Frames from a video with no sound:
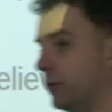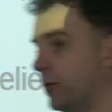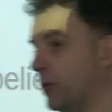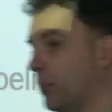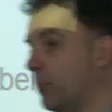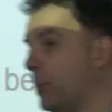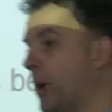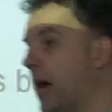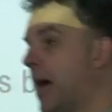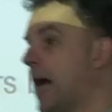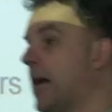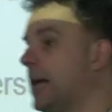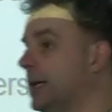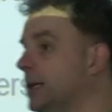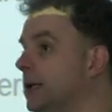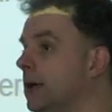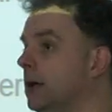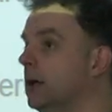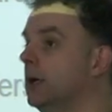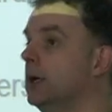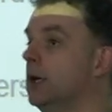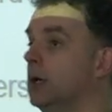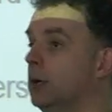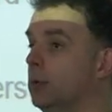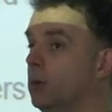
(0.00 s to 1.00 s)
to pay
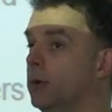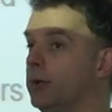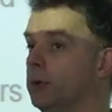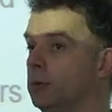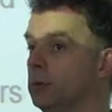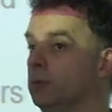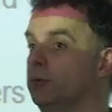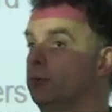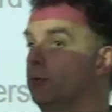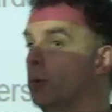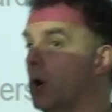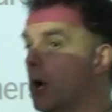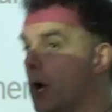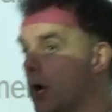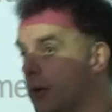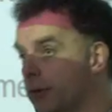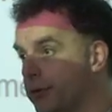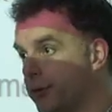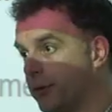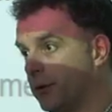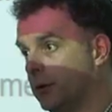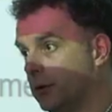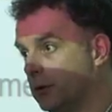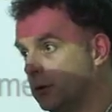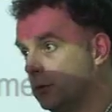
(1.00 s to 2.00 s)
what it was
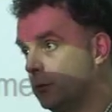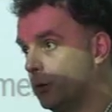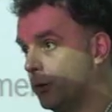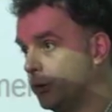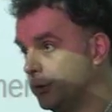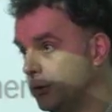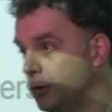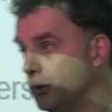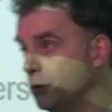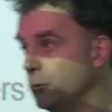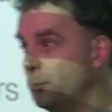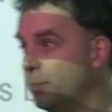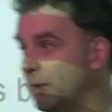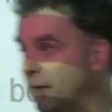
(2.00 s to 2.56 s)
worth, what you